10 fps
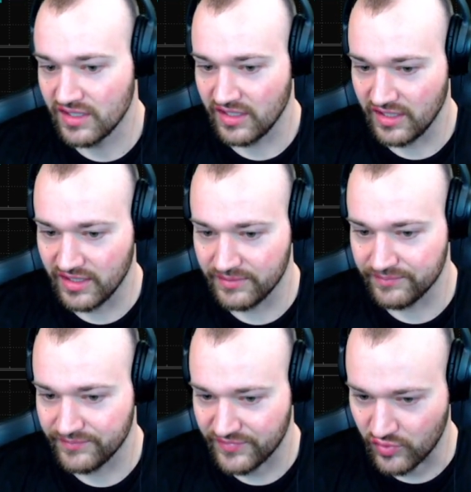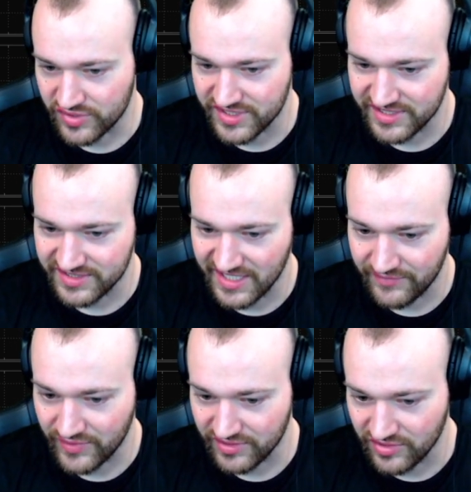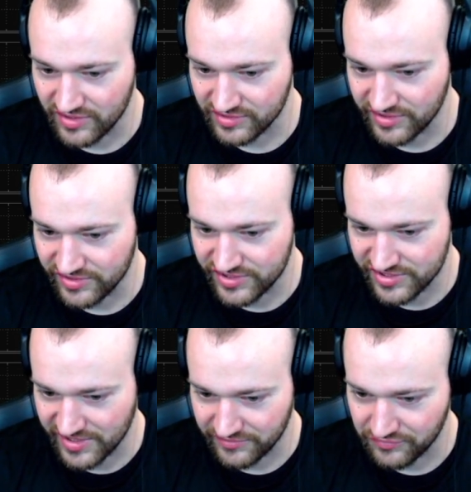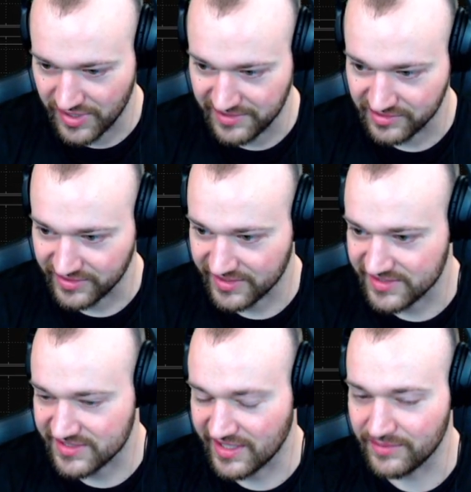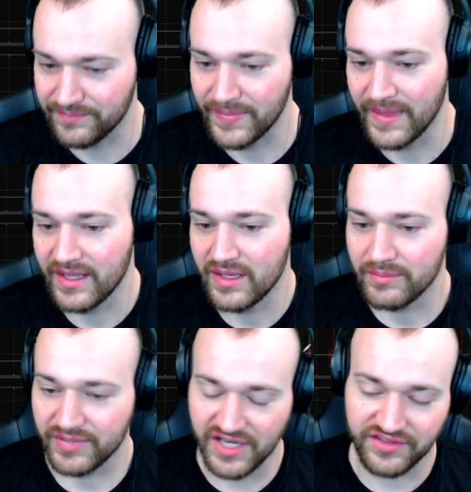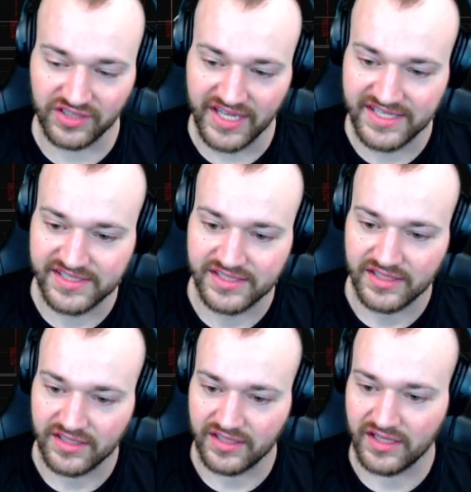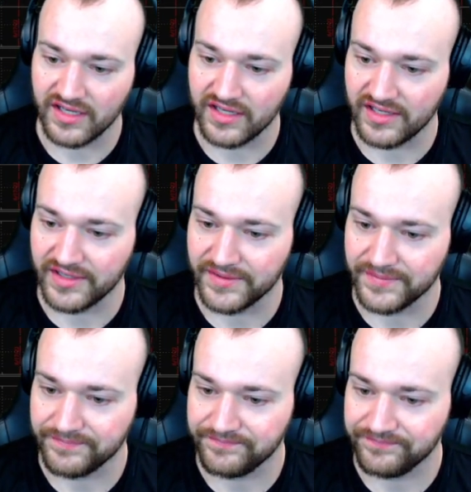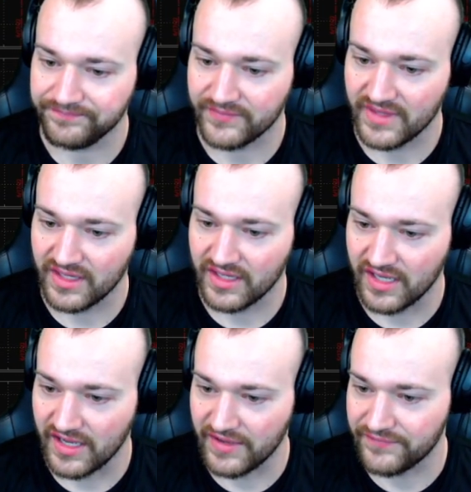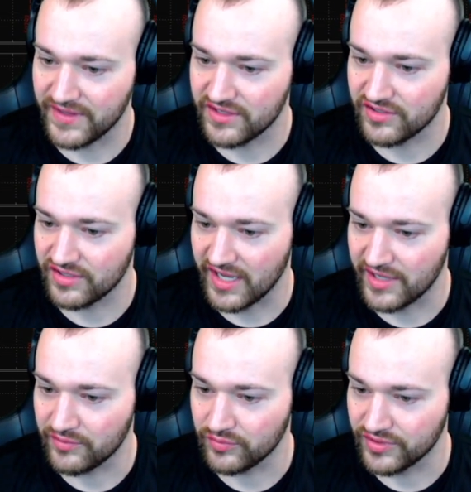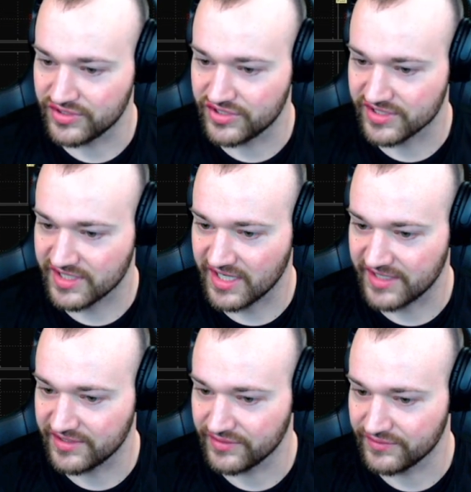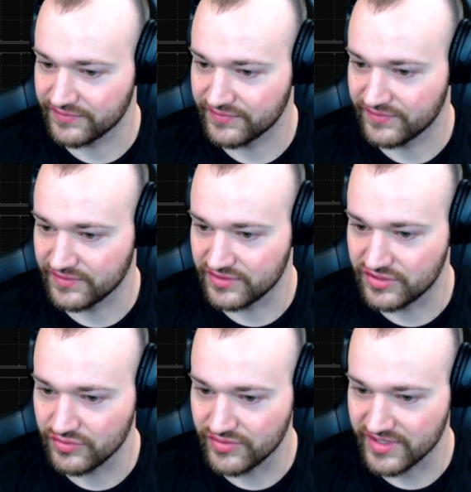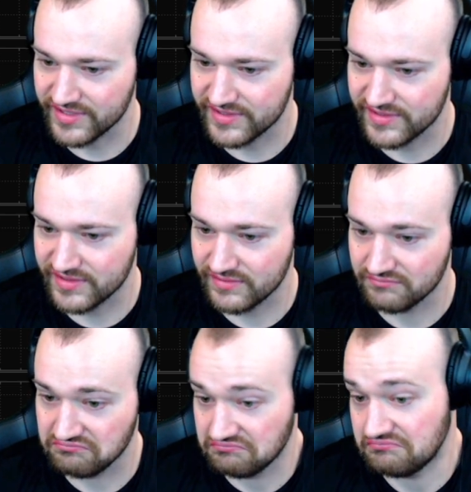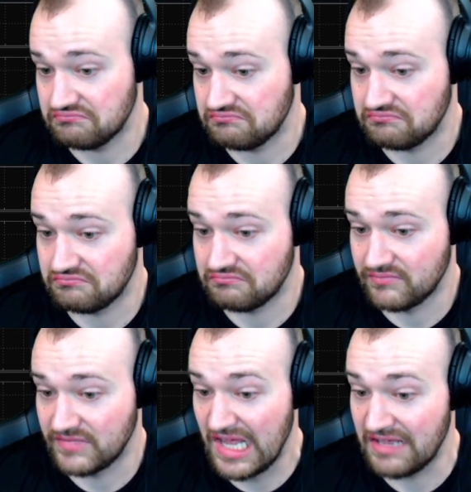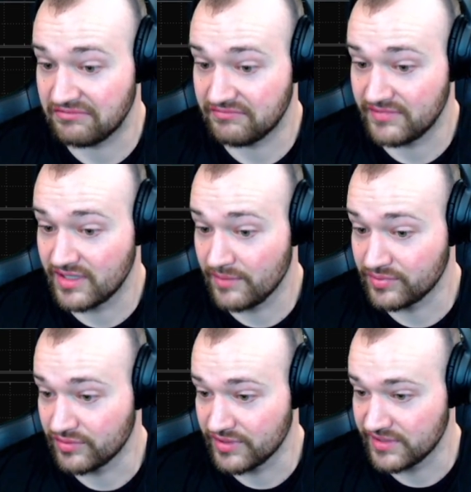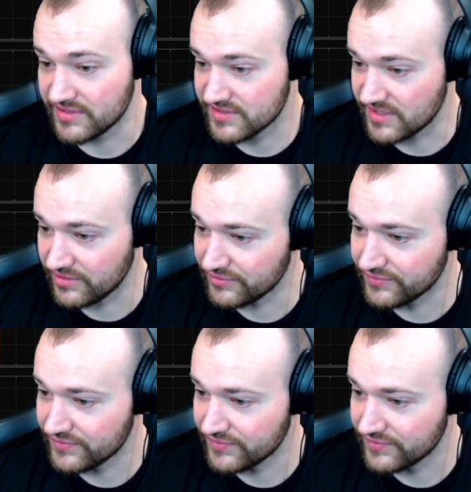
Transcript: Of course, it doesn't take very long. Literally, just like right click and set them. But nonetheless, uh, I figured I would just kind of do this live and upload it instead of